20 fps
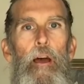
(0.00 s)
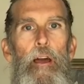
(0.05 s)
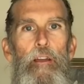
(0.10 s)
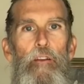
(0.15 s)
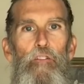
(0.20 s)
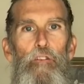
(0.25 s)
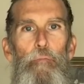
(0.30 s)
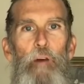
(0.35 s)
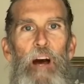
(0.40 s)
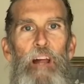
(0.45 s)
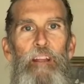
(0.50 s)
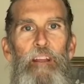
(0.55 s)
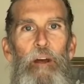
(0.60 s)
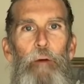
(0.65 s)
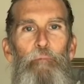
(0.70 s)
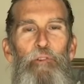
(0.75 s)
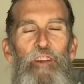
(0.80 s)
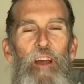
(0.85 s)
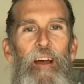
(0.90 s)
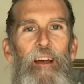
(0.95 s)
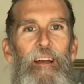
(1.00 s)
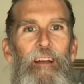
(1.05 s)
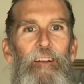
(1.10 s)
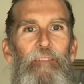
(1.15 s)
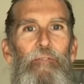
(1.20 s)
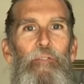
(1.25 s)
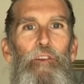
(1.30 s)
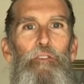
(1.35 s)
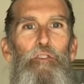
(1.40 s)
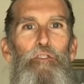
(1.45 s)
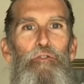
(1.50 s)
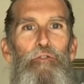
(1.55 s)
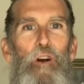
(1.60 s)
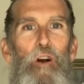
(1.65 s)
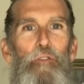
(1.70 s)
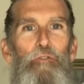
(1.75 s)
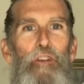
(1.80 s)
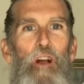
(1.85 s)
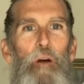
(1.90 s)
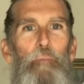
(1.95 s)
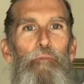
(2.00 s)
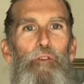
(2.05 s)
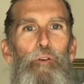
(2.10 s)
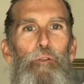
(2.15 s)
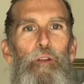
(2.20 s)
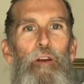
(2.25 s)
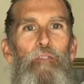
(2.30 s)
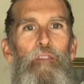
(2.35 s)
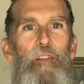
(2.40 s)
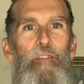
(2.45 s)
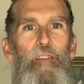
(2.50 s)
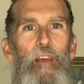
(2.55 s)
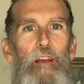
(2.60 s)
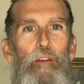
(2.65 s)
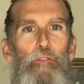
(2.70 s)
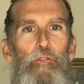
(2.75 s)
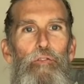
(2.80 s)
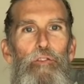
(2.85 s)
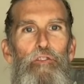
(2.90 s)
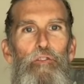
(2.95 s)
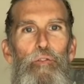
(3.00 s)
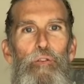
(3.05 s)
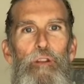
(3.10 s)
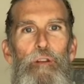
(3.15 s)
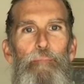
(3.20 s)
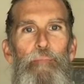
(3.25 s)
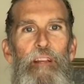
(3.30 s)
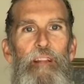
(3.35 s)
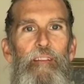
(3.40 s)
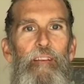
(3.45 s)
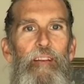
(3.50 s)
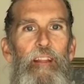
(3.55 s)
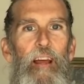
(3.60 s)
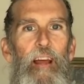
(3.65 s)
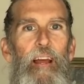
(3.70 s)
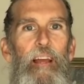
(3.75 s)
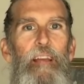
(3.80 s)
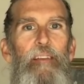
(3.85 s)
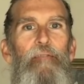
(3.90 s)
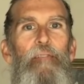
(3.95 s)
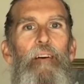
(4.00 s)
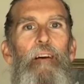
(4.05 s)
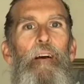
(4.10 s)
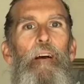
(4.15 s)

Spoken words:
Hey everybody, I'm Jack. This is Raw Tropical Living. Thanks for joining me today.